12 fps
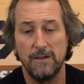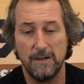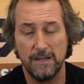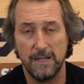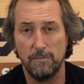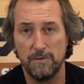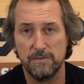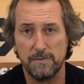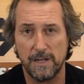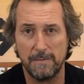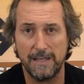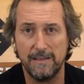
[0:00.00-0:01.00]
I know we've
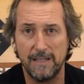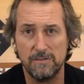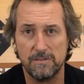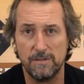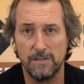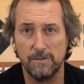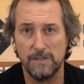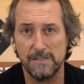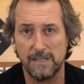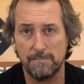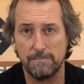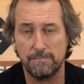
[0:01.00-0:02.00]
spoken about Dinsel and all these
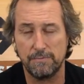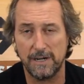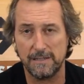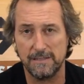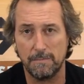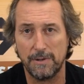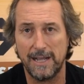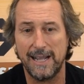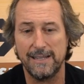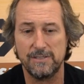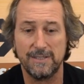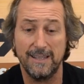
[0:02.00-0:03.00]
other products in the
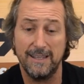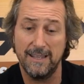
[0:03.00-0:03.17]
past,